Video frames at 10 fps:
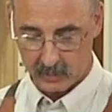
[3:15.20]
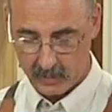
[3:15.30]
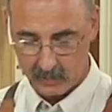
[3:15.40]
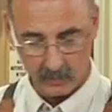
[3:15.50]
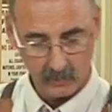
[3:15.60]

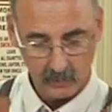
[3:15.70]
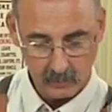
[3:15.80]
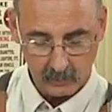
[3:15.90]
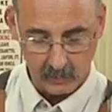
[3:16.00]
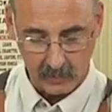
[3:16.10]
like.
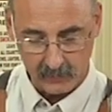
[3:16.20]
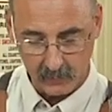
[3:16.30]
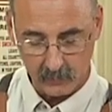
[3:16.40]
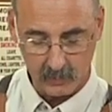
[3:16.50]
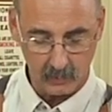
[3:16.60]
And I
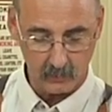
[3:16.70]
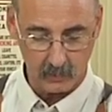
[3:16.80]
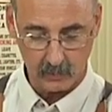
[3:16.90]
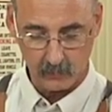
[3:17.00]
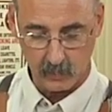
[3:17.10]
think we can do
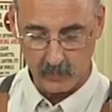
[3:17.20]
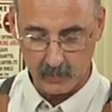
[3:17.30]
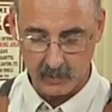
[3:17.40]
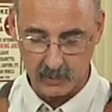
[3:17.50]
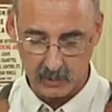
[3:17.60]
a good
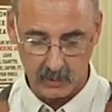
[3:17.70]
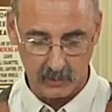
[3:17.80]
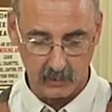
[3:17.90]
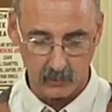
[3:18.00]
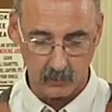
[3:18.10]
reposition
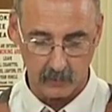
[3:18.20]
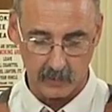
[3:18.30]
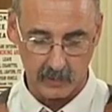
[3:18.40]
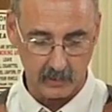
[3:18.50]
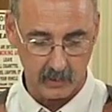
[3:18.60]
on the tool
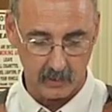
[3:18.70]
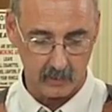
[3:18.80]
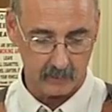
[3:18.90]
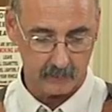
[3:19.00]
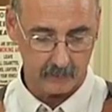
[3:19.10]
rest here.